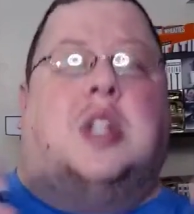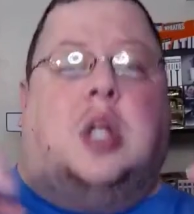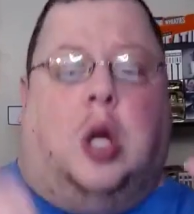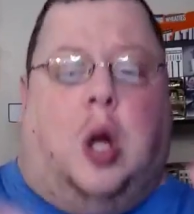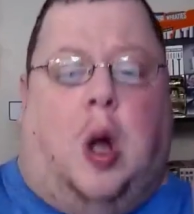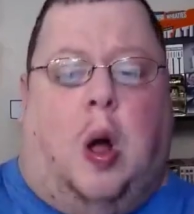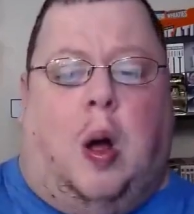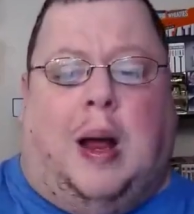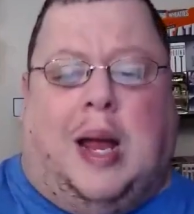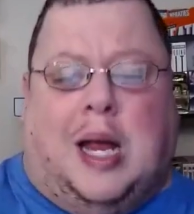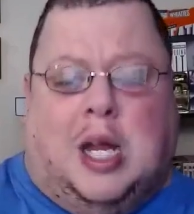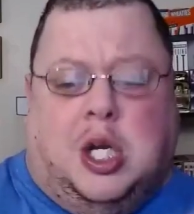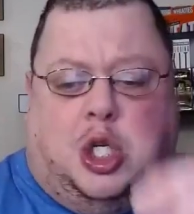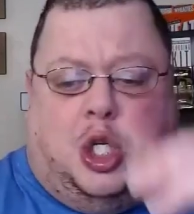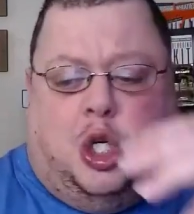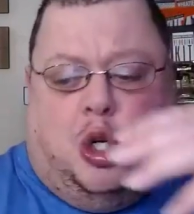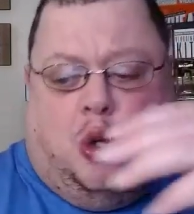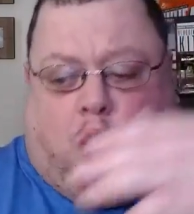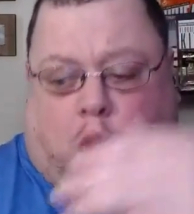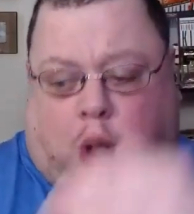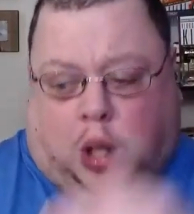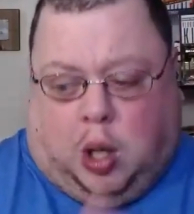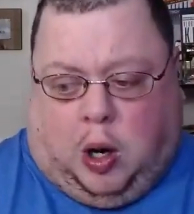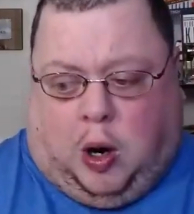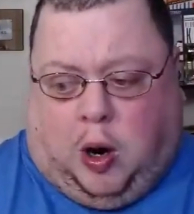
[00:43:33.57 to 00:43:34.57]
long as you
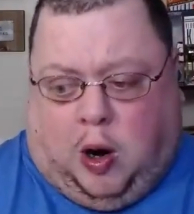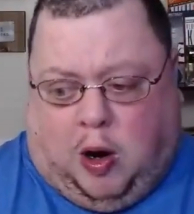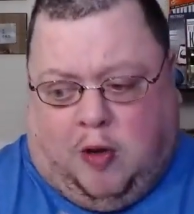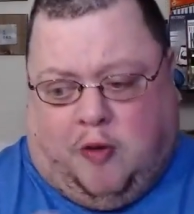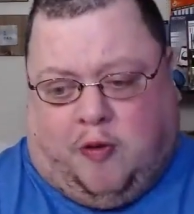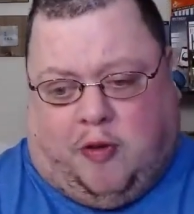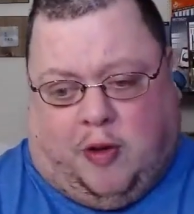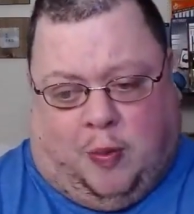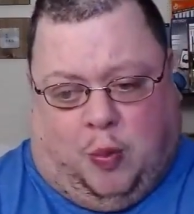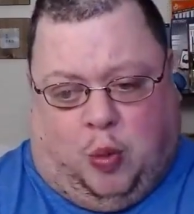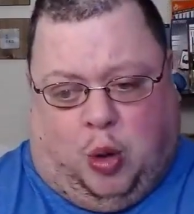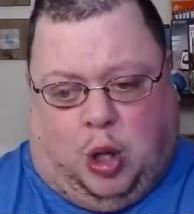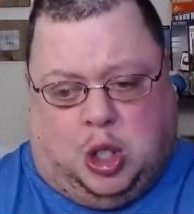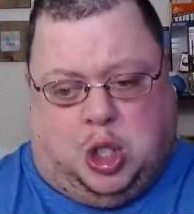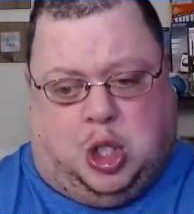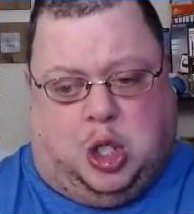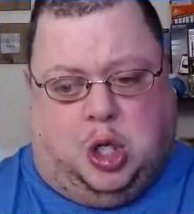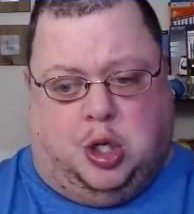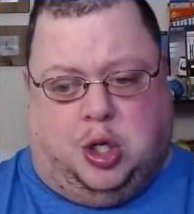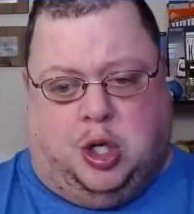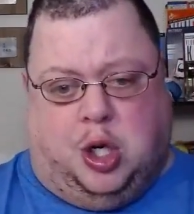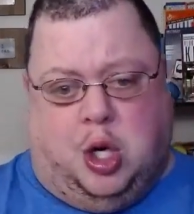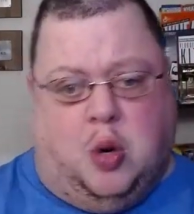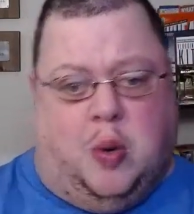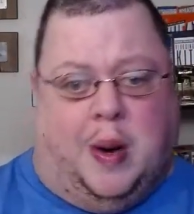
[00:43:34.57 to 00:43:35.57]
learn from what you're
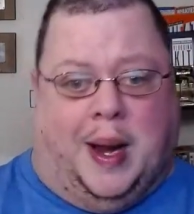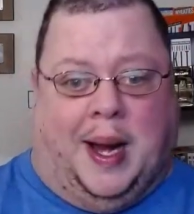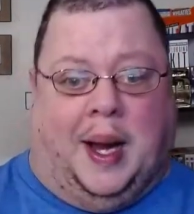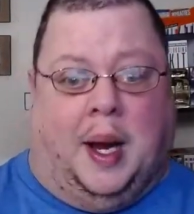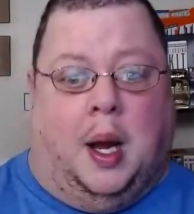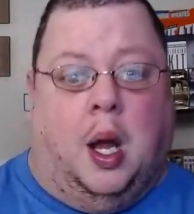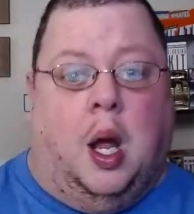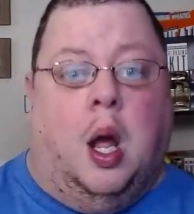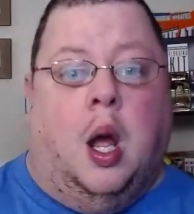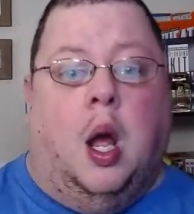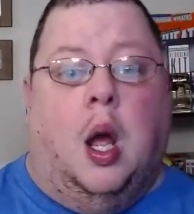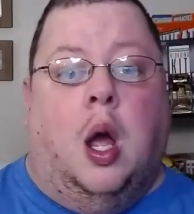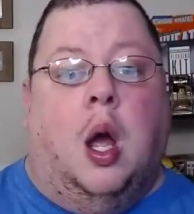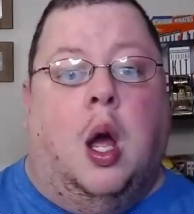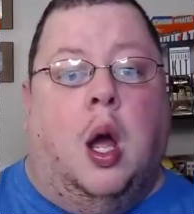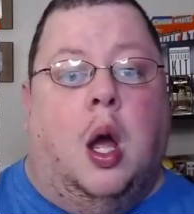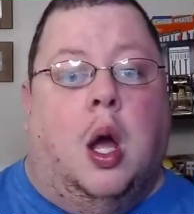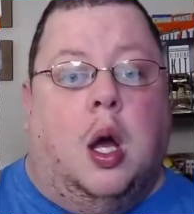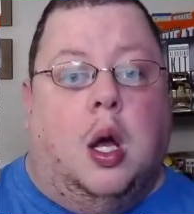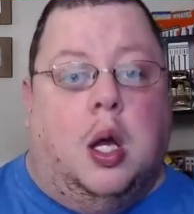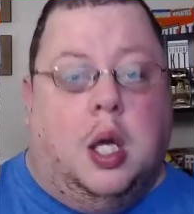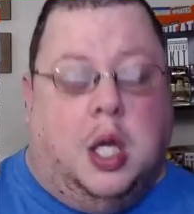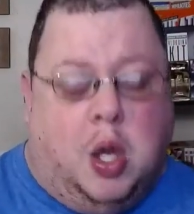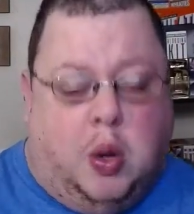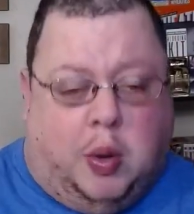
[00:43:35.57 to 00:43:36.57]
doing,
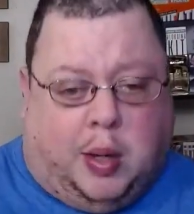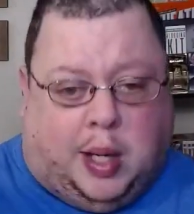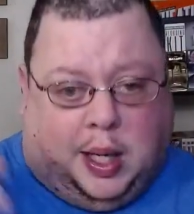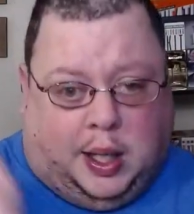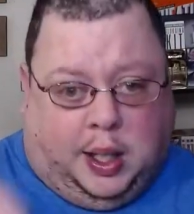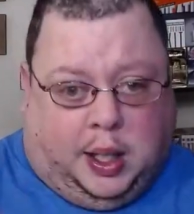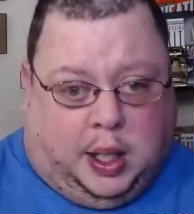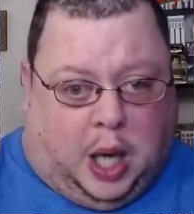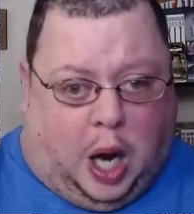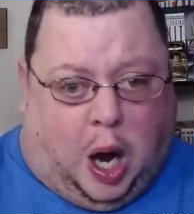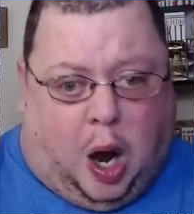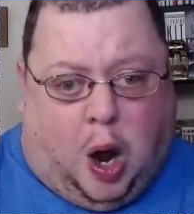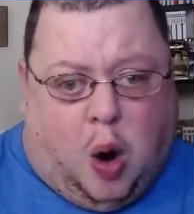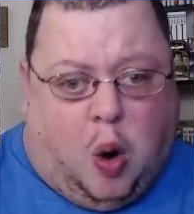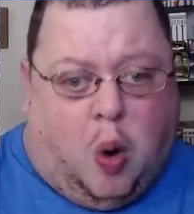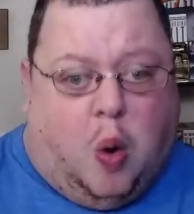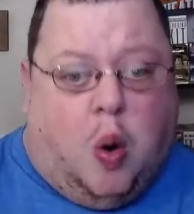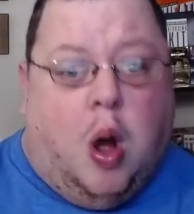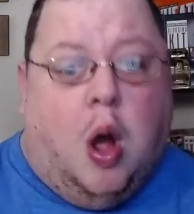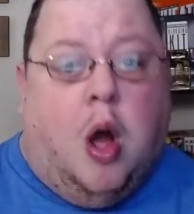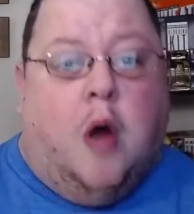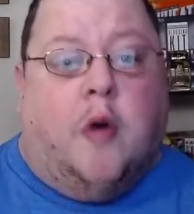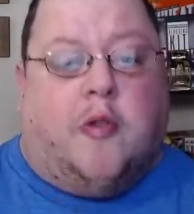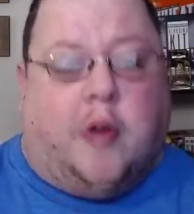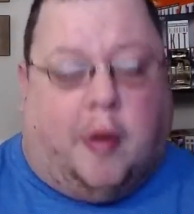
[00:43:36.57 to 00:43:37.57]
you can go
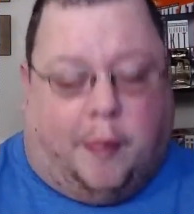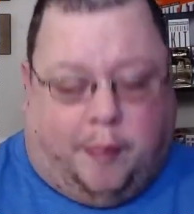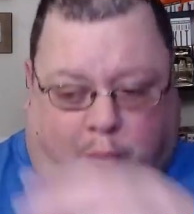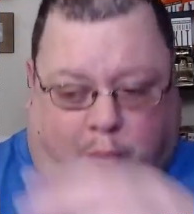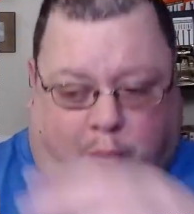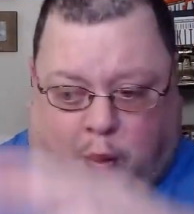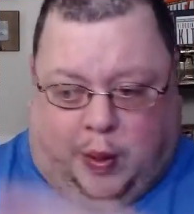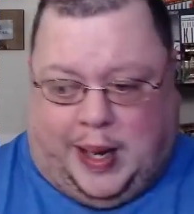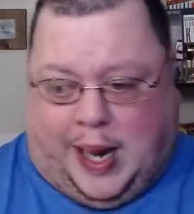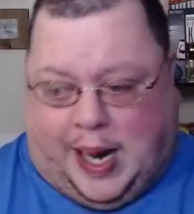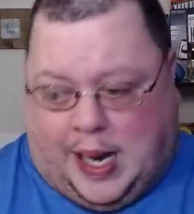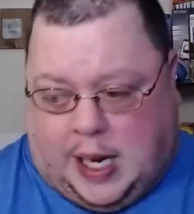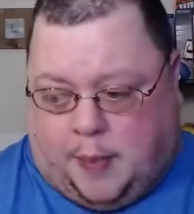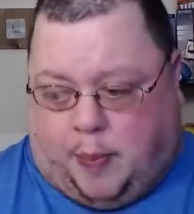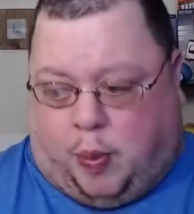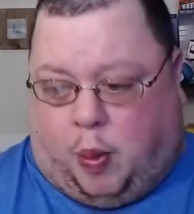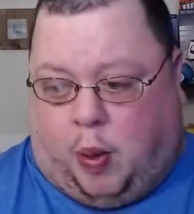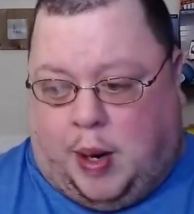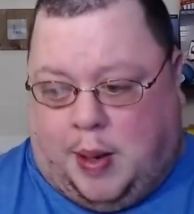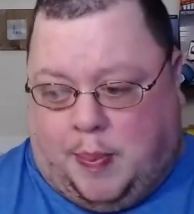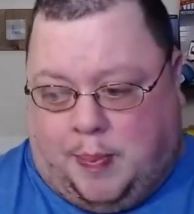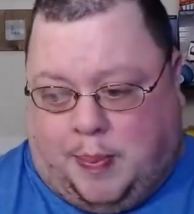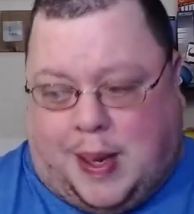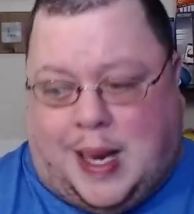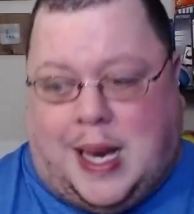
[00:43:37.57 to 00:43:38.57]
from point A to
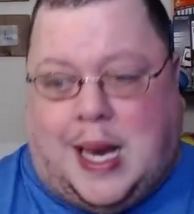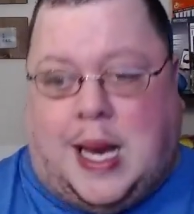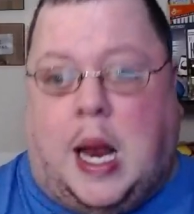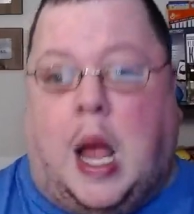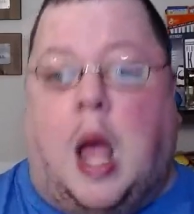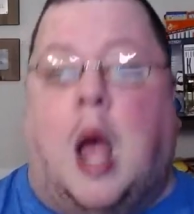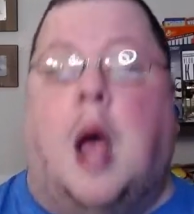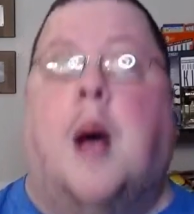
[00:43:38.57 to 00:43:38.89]
point B,